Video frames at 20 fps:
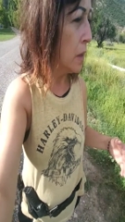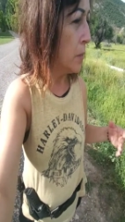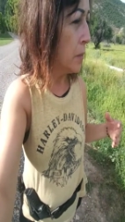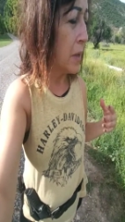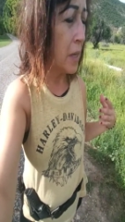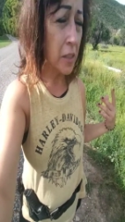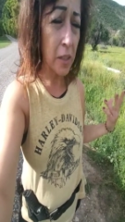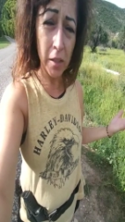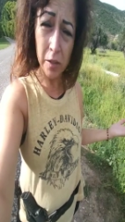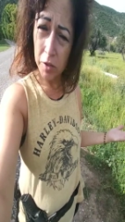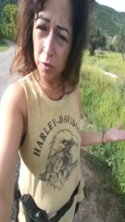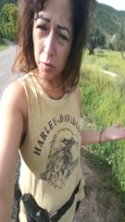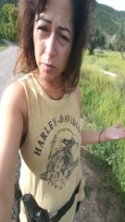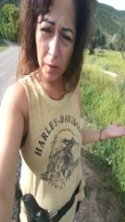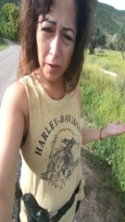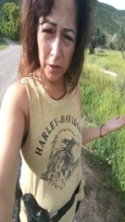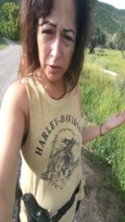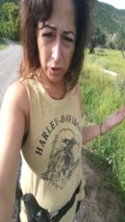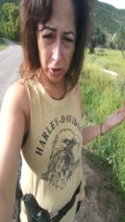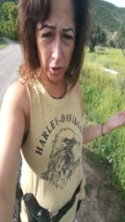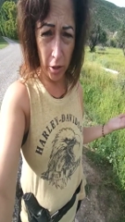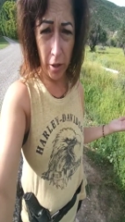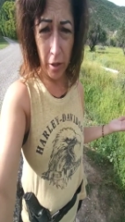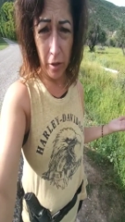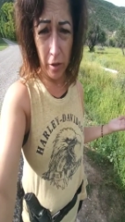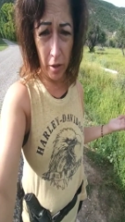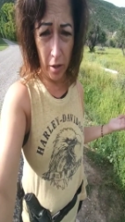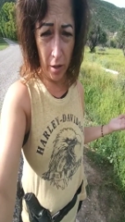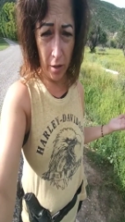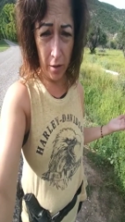I just want to show you
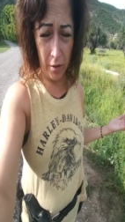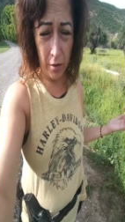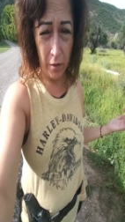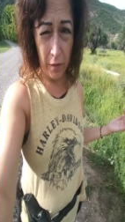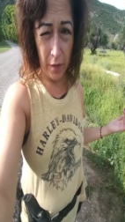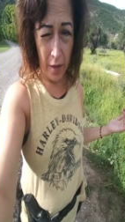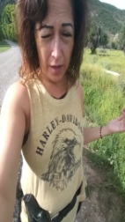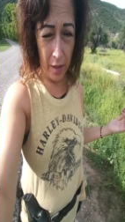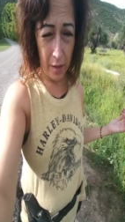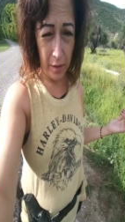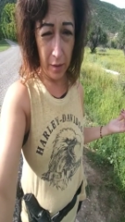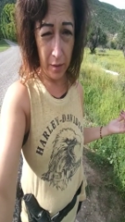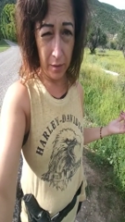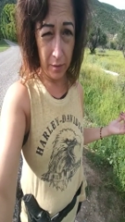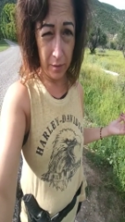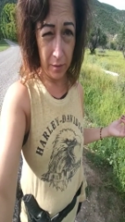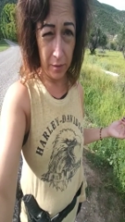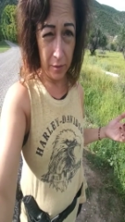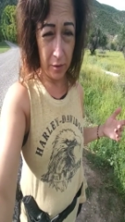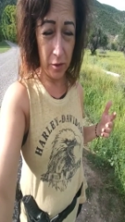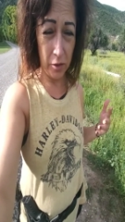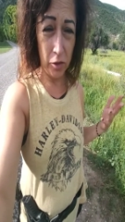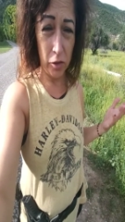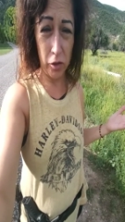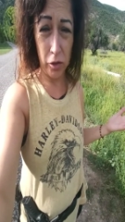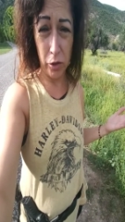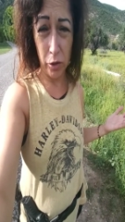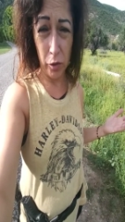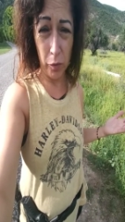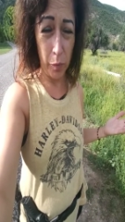the Hondo Valley. It's just
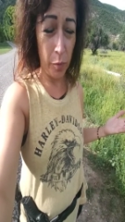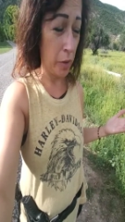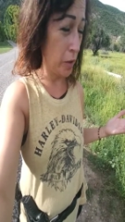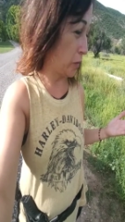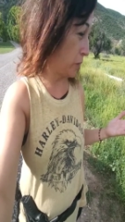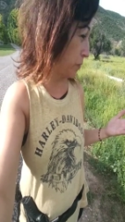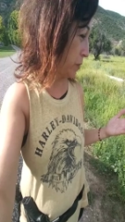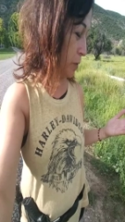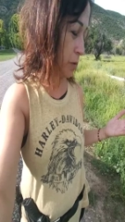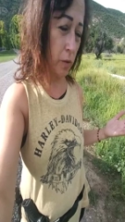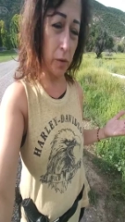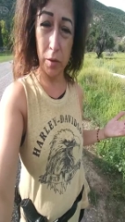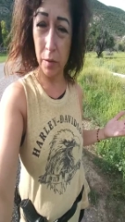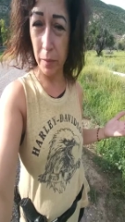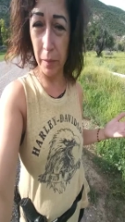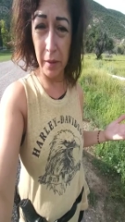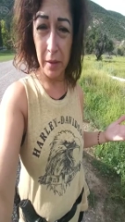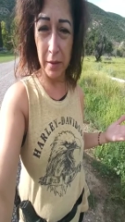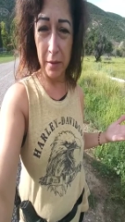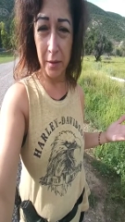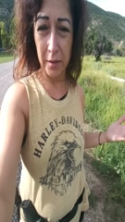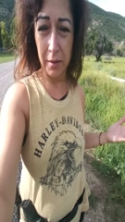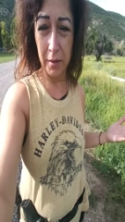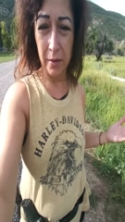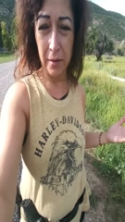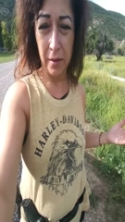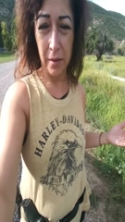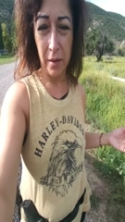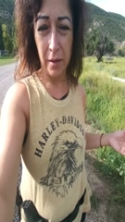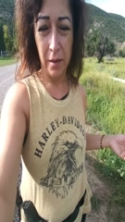too beautiful to miss.
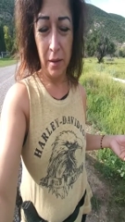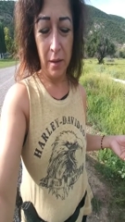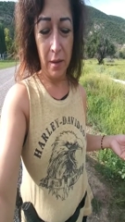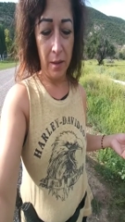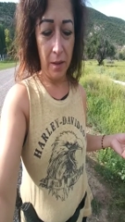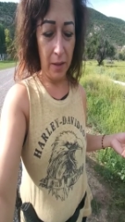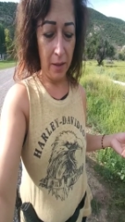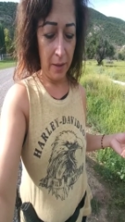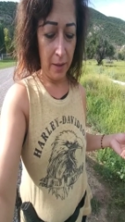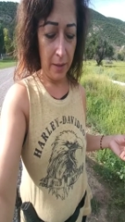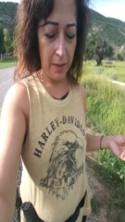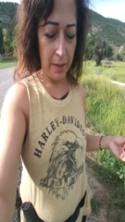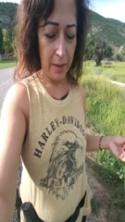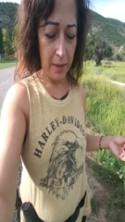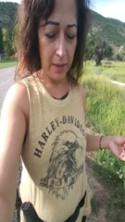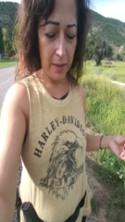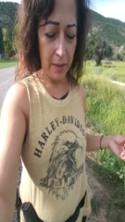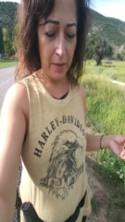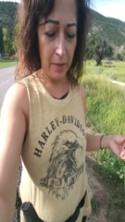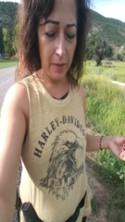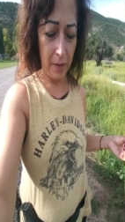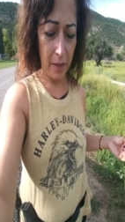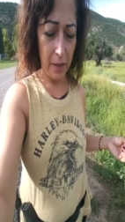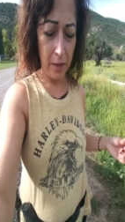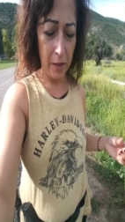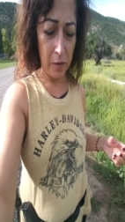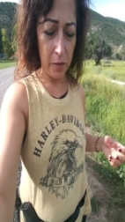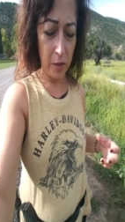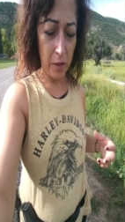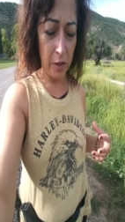And I
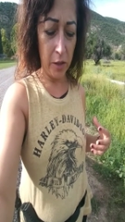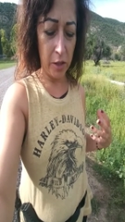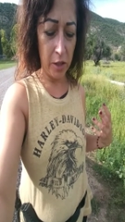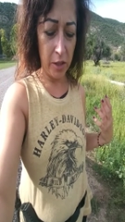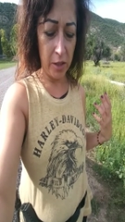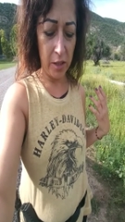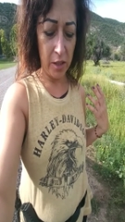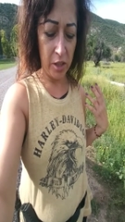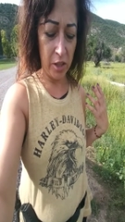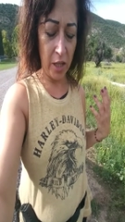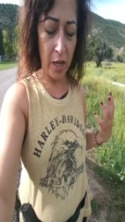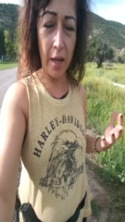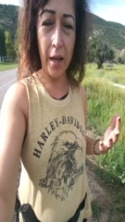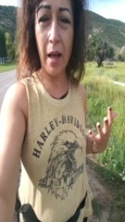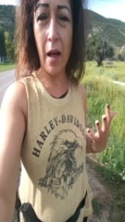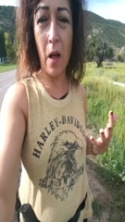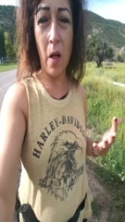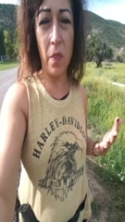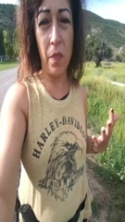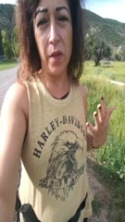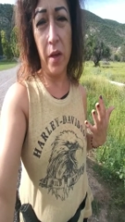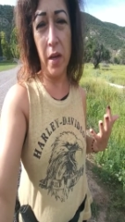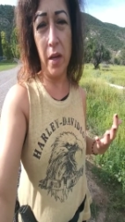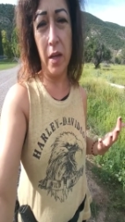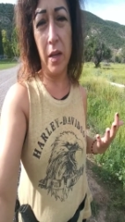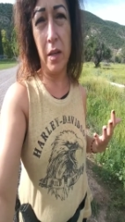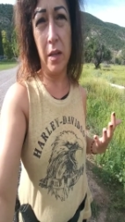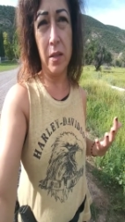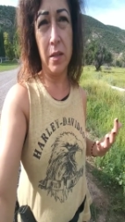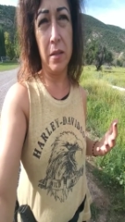just want to just check out
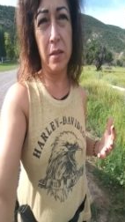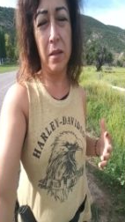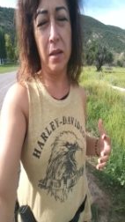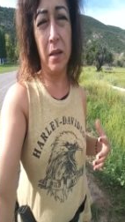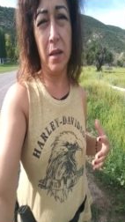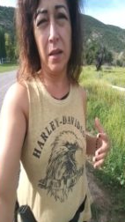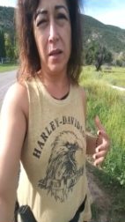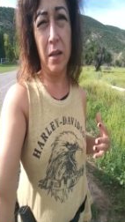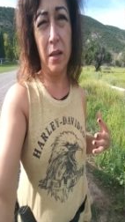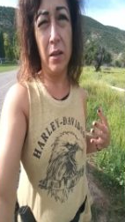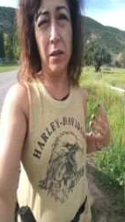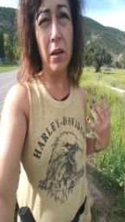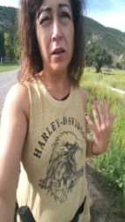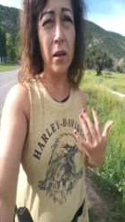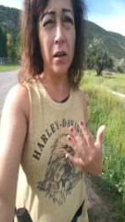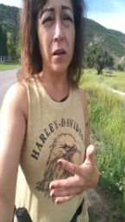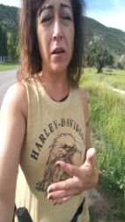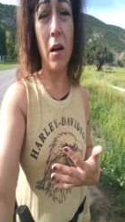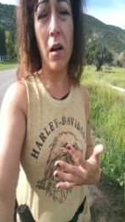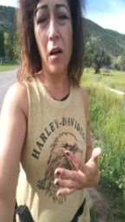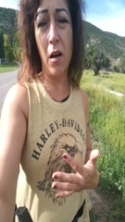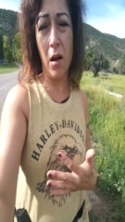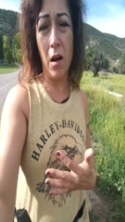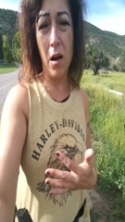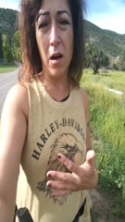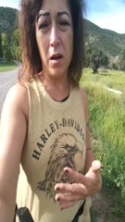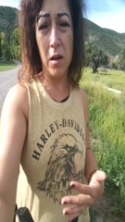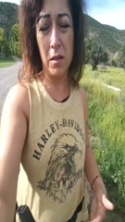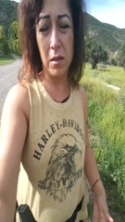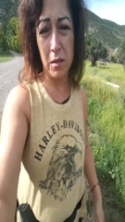things and look in our
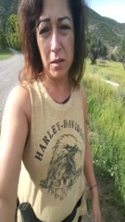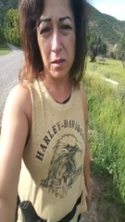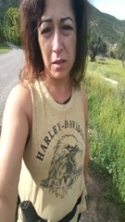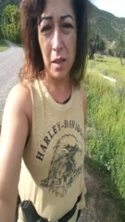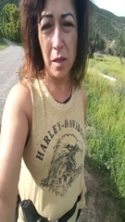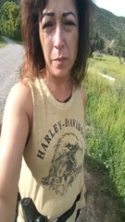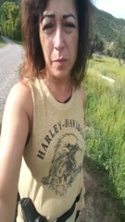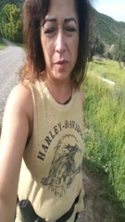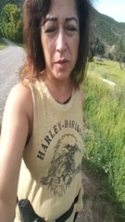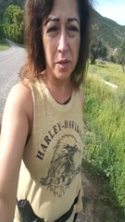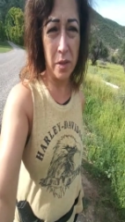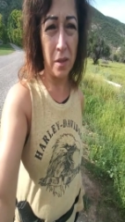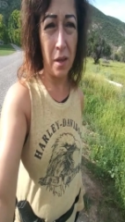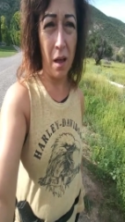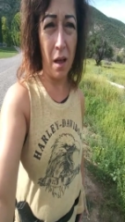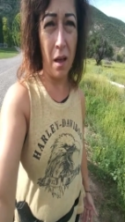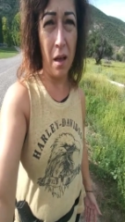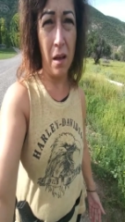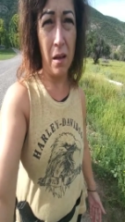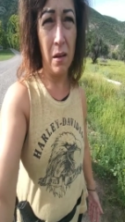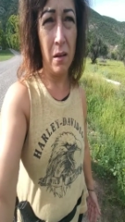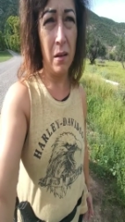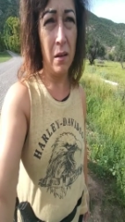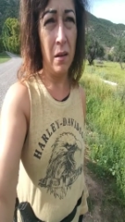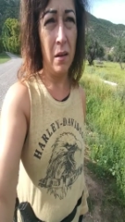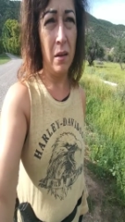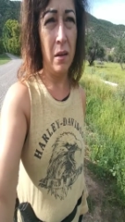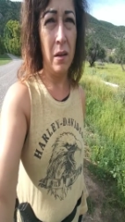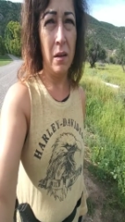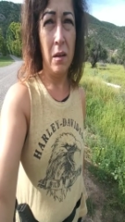hearts deep inside
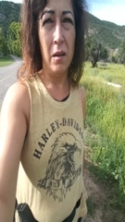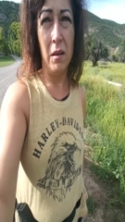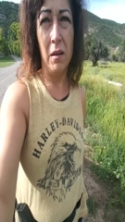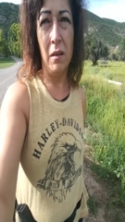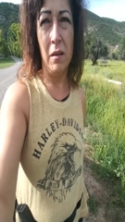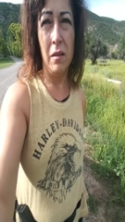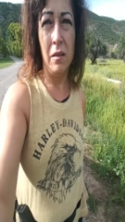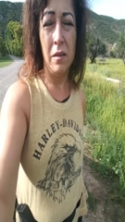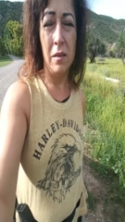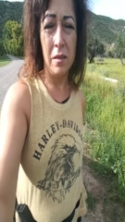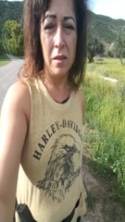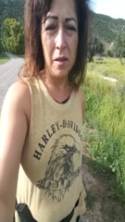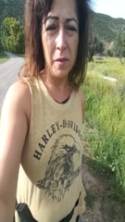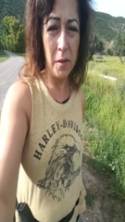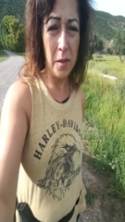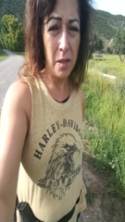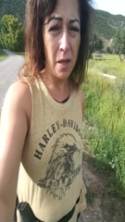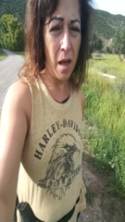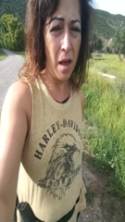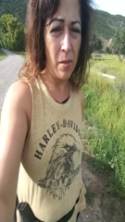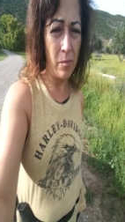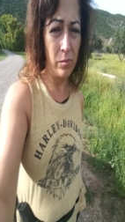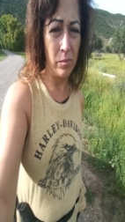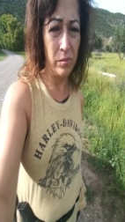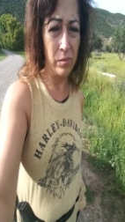See what's up.